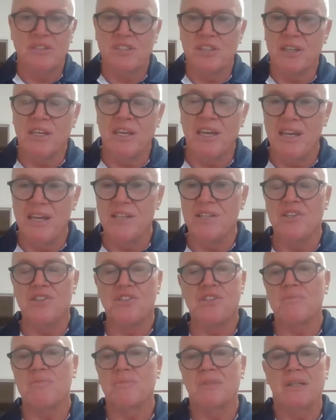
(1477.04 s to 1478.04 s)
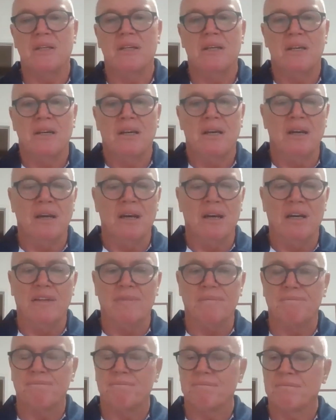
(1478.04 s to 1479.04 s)
kids,
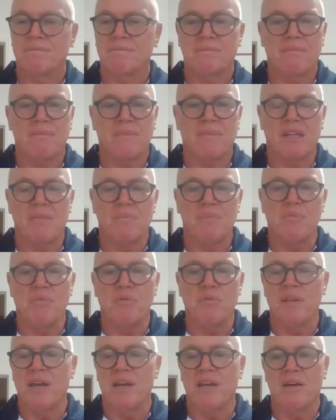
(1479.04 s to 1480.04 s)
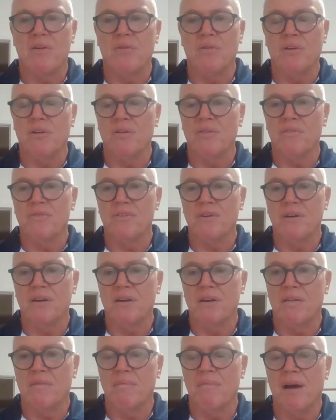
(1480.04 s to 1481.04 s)
people without a whole lot
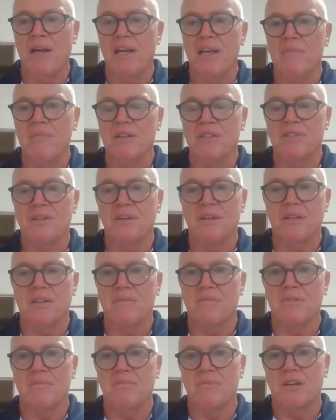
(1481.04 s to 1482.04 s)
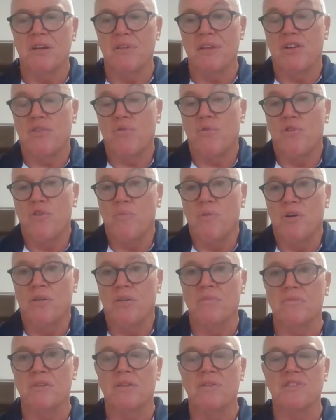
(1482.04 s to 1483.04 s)
of money, but they're crewmen
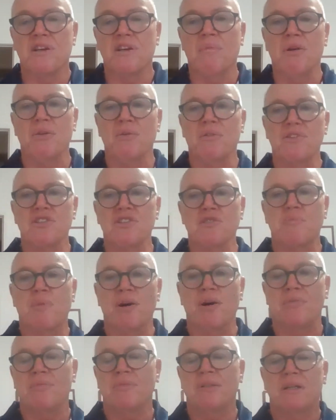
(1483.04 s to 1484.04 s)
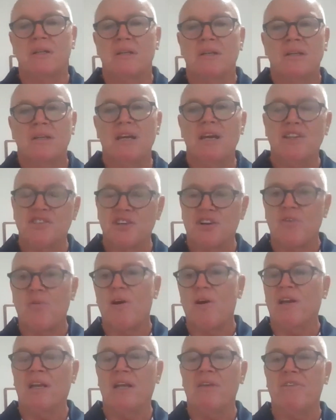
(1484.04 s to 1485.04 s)
on someone else's boat. It's a
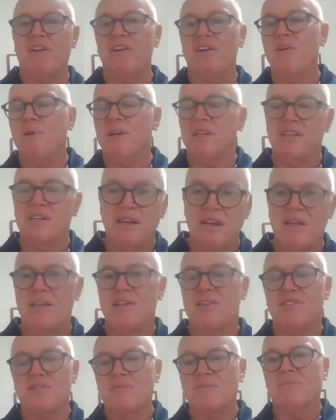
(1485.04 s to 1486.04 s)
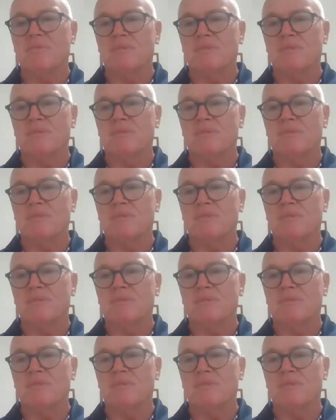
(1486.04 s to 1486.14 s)
great level, and no one cares.